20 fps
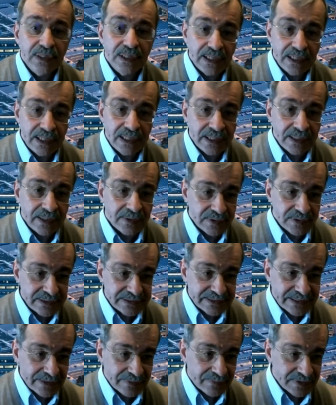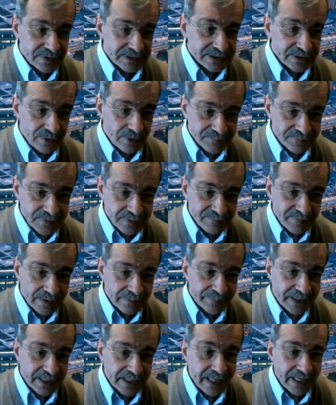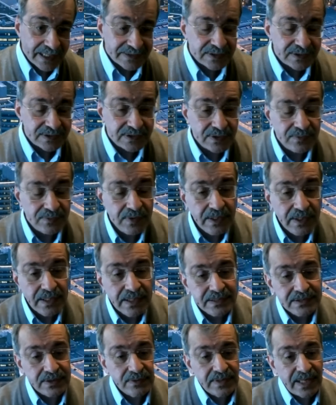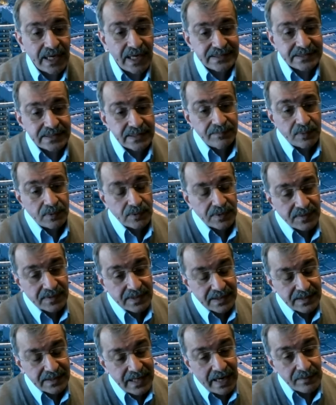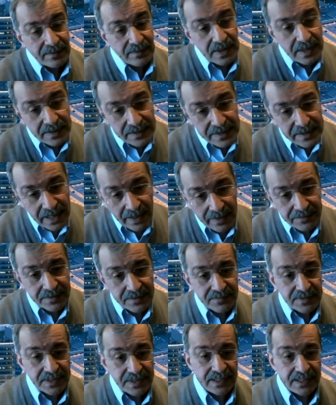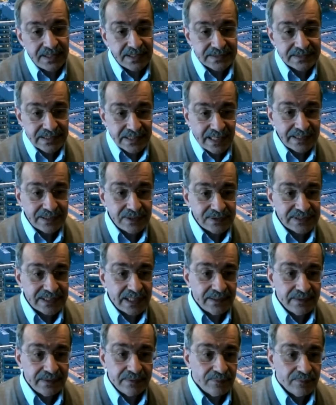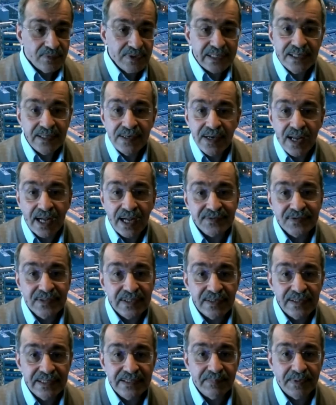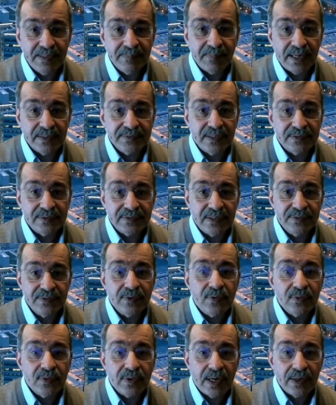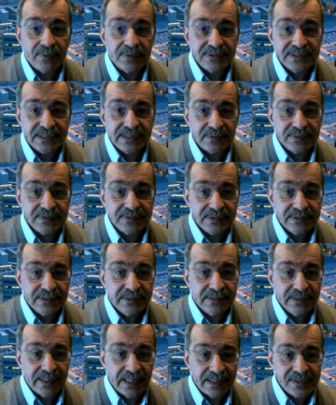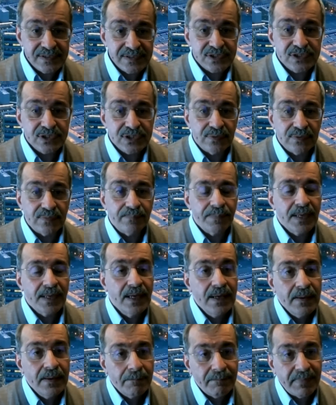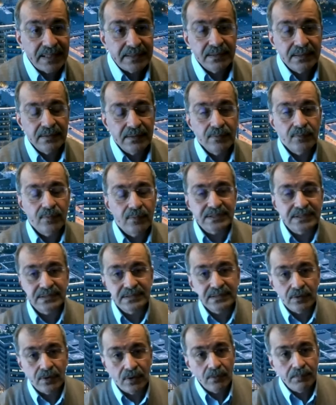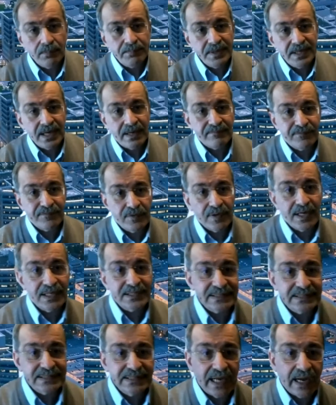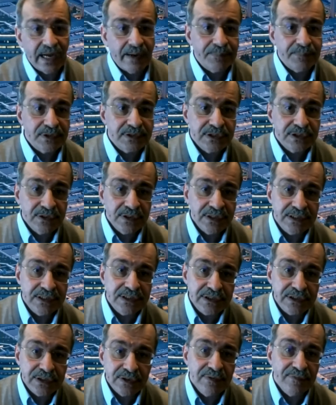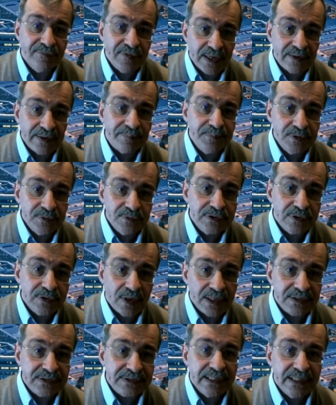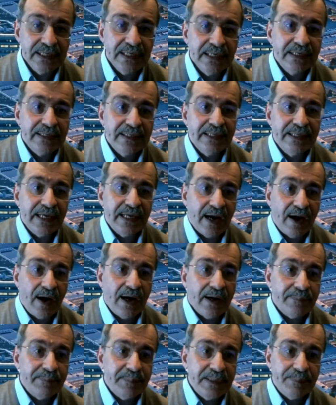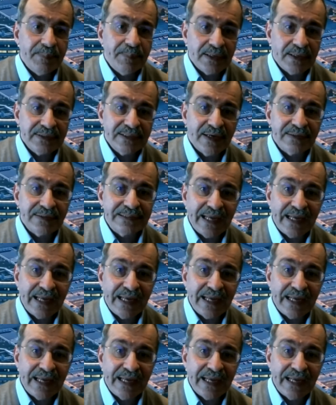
increase their risk of developing cancer. So, so that's important. Now, the other thing is, like you said, we cannot really be part of ourselves. That is true. But what opened up for us the opportunity to develop new drugs, they are PPAR delta